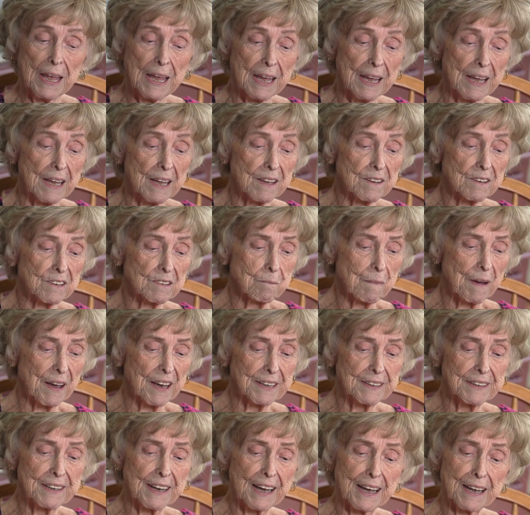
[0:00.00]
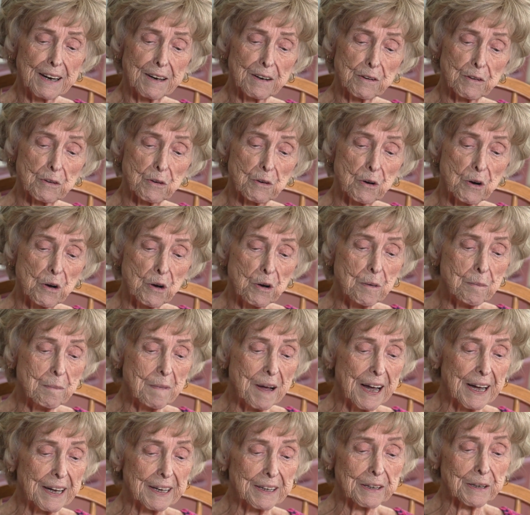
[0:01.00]
As my dad, a coal
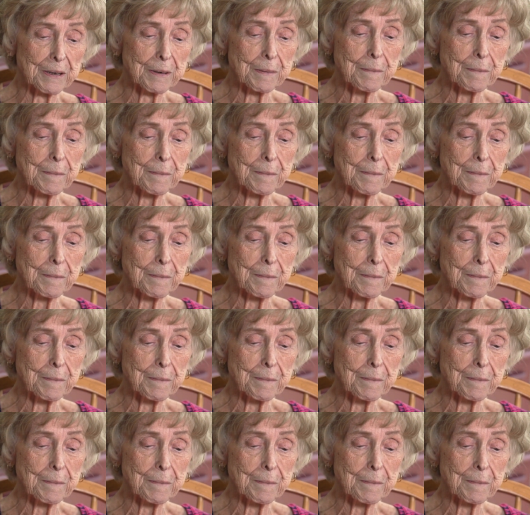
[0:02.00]
miner,